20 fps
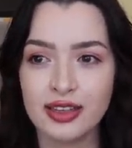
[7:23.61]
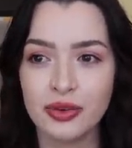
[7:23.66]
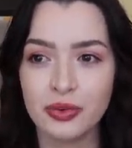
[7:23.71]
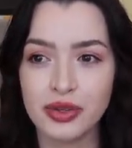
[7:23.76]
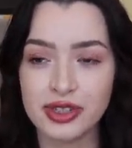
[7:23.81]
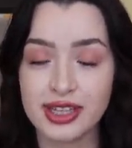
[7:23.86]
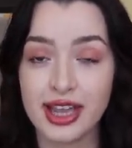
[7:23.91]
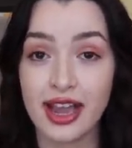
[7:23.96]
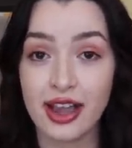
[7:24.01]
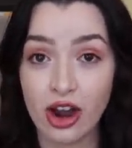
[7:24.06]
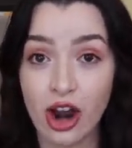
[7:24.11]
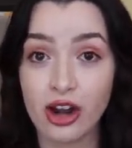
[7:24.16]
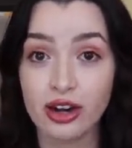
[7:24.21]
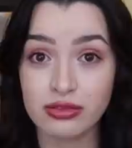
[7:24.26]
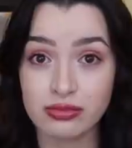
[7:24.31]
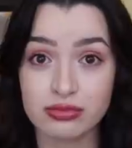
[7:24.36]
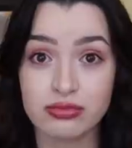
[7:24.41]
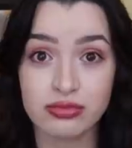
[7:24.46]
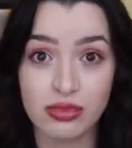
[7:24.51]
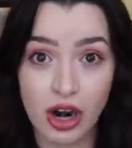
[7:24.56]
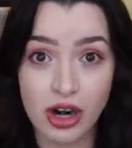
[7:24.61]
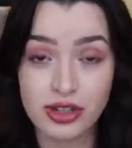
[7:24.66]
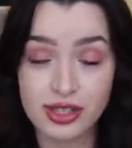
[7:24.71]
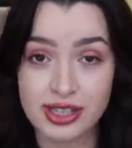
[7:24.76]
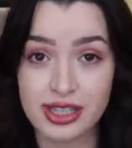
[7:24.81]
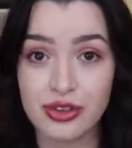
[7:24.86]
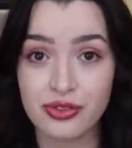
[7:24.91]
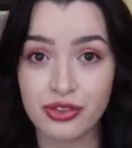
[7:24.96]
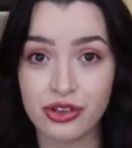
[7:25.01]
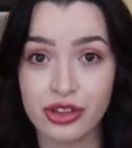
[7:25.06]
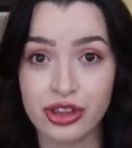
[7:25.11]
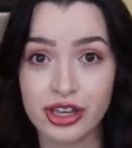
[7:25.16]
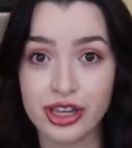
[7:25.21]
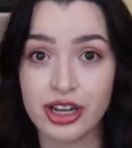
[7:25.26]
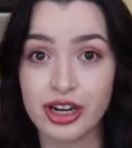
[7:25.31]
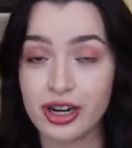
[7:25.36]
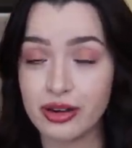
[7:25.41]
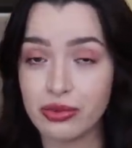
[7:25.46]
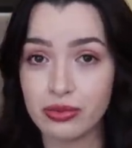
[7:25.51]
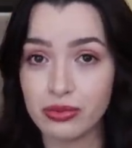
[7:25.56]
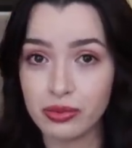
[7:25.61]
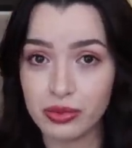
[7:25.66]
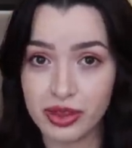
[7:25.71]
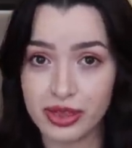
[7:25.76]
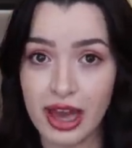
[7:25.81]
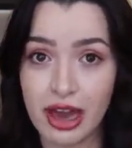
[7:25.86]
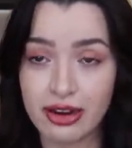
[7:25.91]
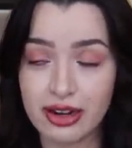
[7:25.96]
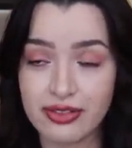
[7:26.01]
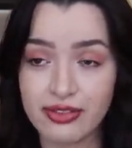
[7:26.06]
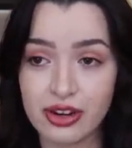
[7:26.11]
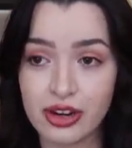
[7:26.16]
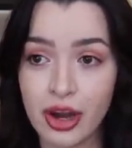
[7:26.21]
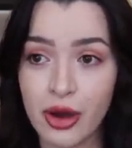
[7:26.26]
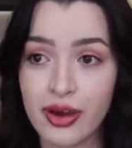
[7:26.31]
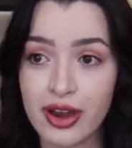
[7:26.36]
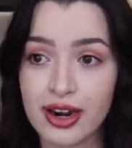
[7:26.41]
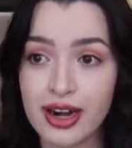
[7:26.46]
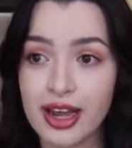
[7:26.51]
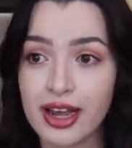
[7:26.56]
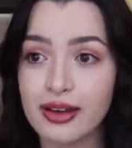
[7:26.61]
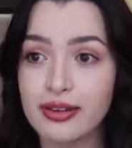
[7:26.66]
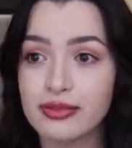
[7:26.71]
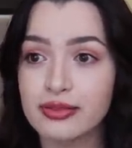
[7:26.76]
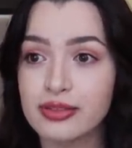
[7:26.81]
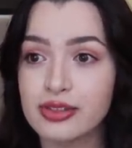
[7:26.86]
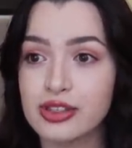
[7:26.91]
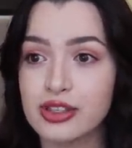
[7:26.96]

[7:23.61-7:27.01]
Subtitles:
was like our seat for the year without even knowing it.